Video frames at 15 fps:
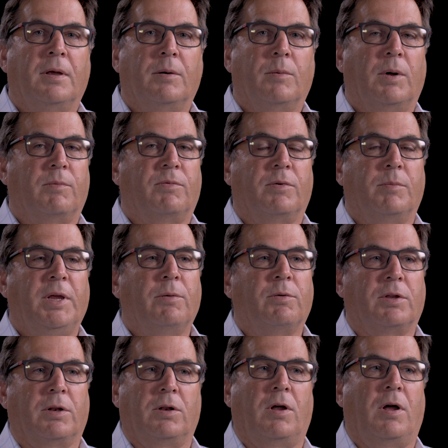Well, for me, it
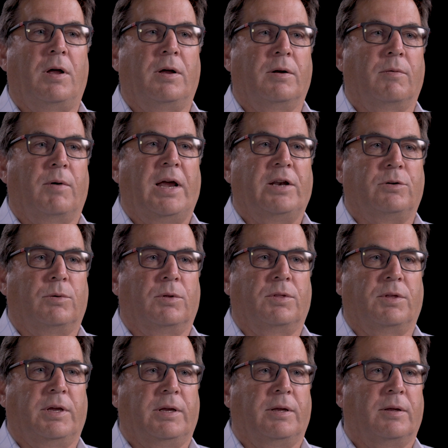was a long, gradual
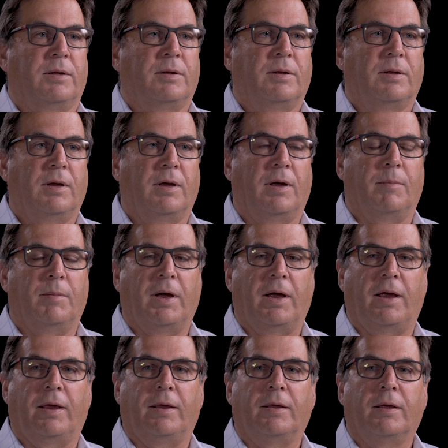thing.
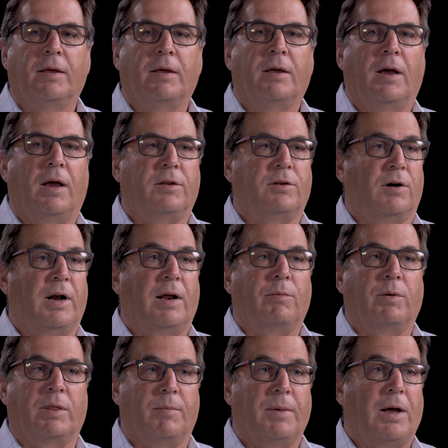I started out
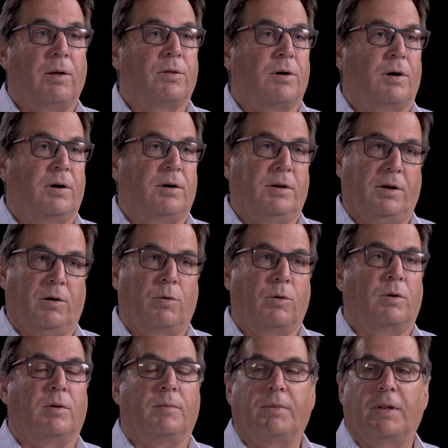with a mouth guard and
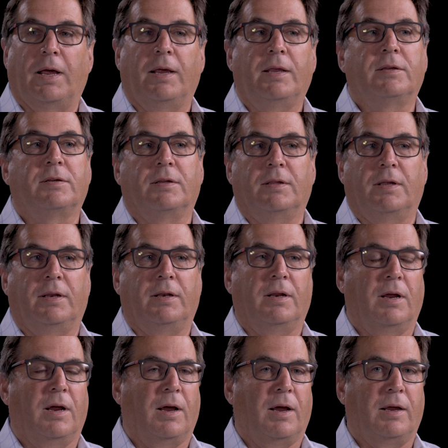oral appliance, and then
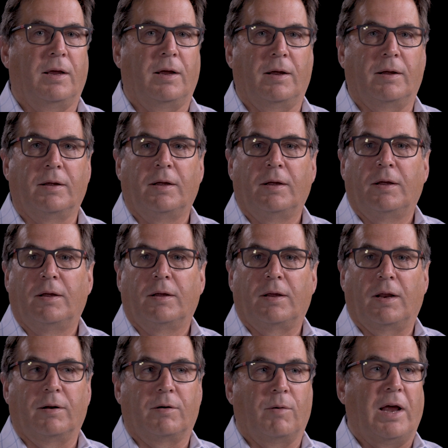I
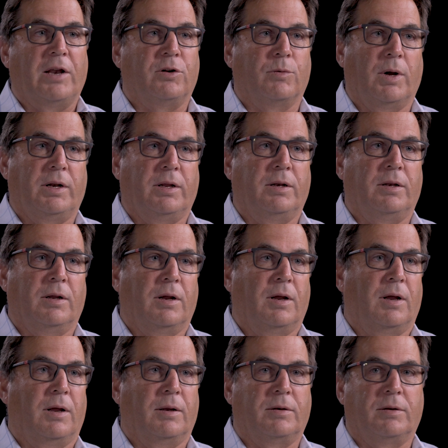kind of graduated
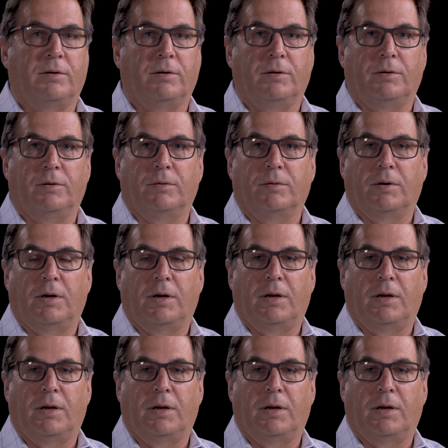to